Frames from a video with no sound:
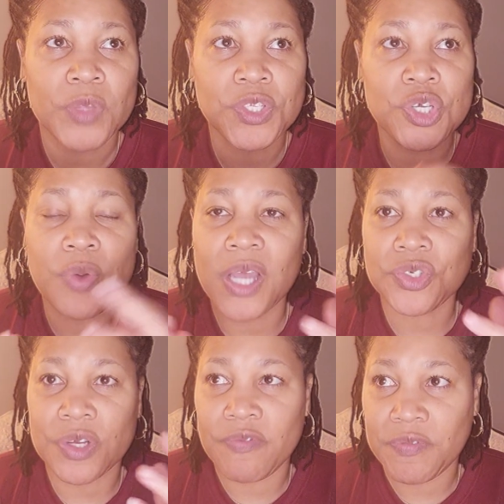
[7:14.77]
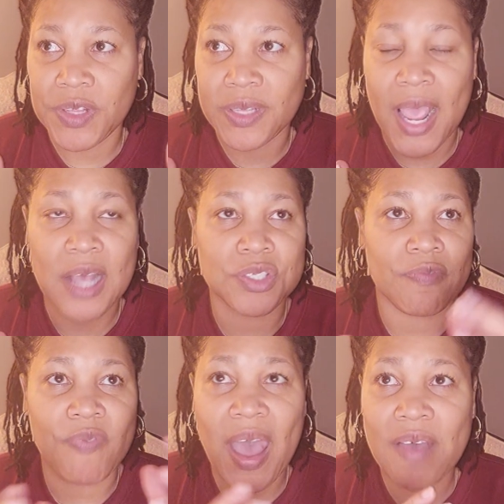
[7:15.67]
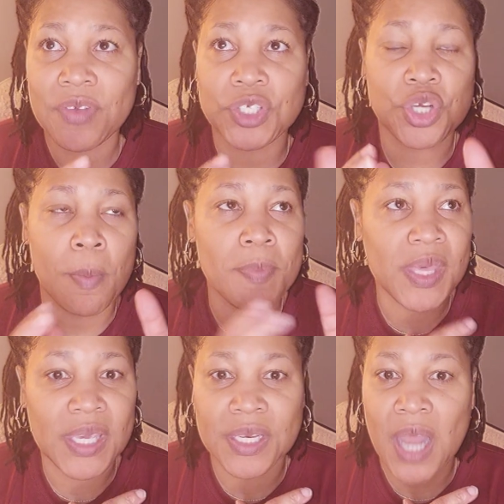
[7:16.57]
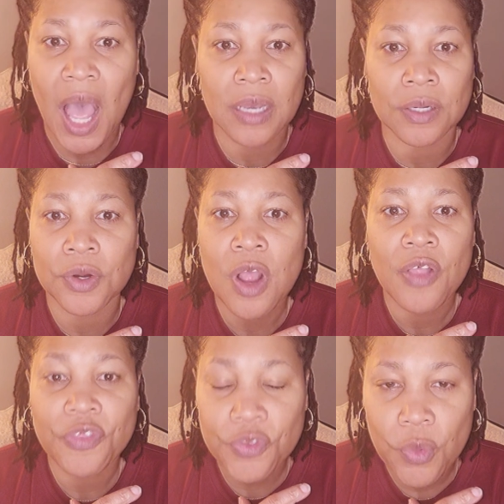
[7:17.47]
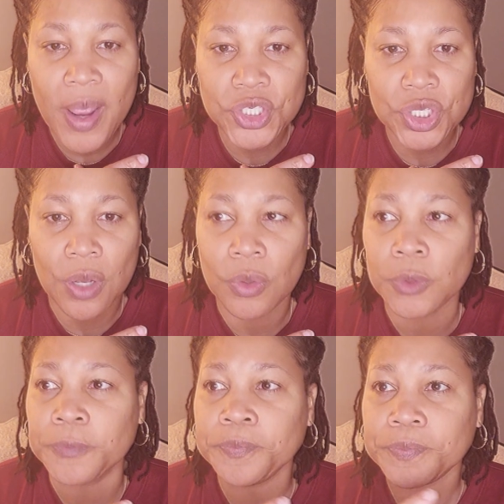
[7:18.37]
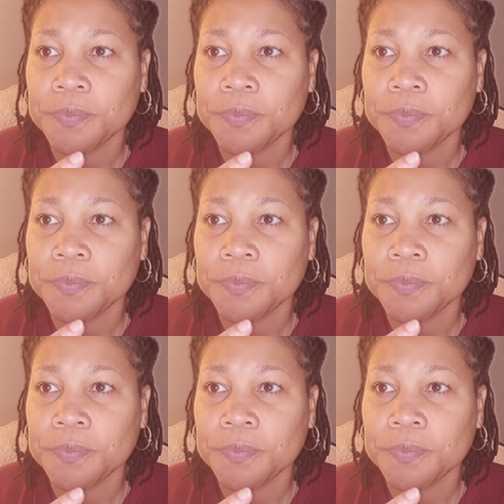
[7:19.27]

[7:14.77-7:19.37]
$250,000, $500 million threshold,